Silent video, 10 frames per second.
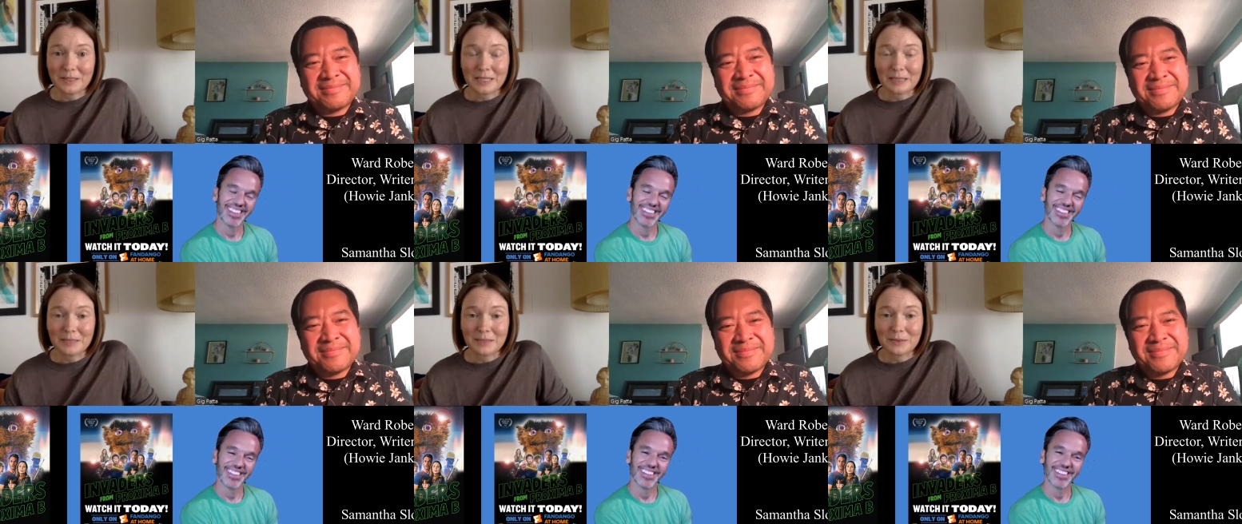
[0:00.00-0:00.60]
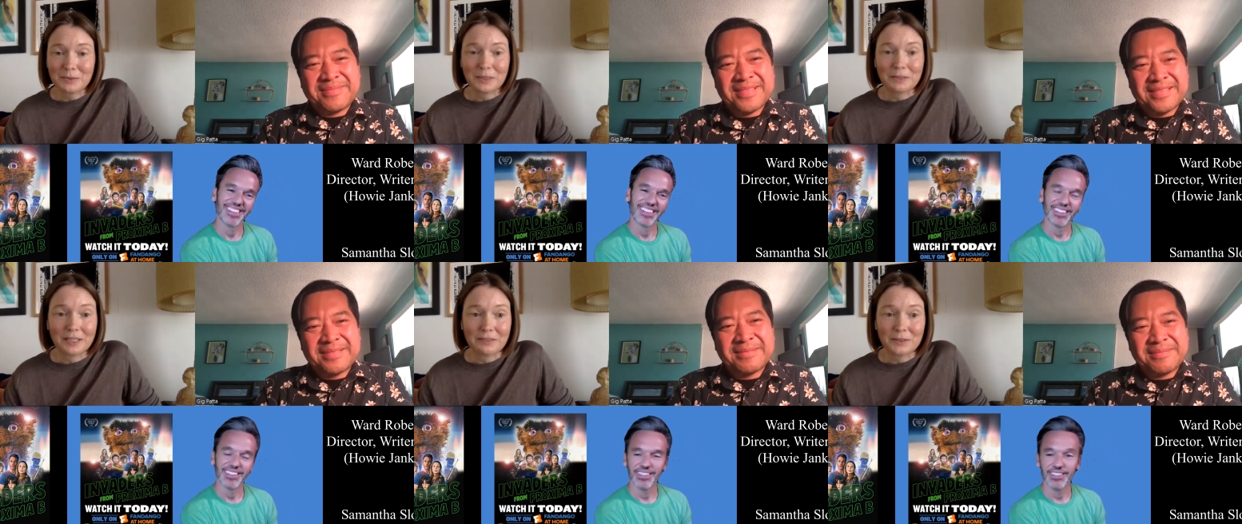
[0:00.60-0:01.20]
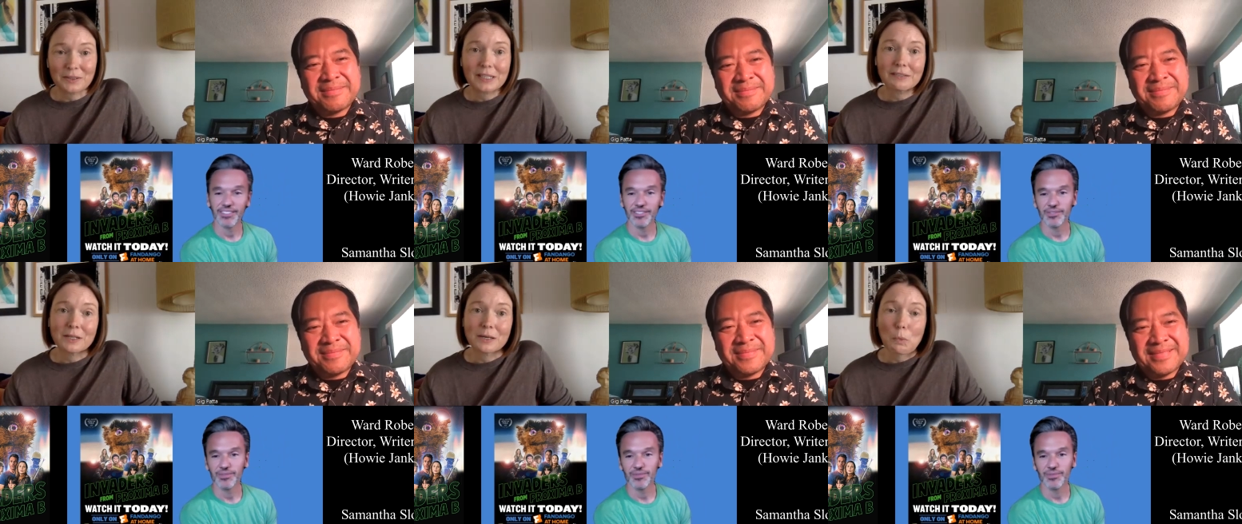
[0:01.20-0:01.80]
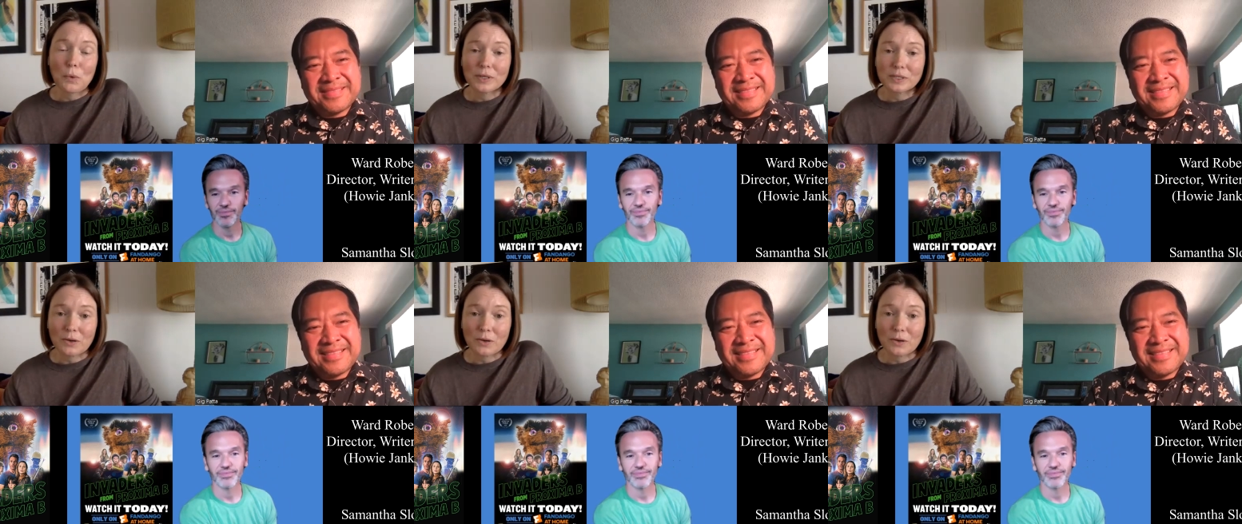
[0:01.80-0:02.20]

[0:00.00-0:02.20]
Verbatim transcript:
Speaker 1: times I was really grateful that I've known Ward as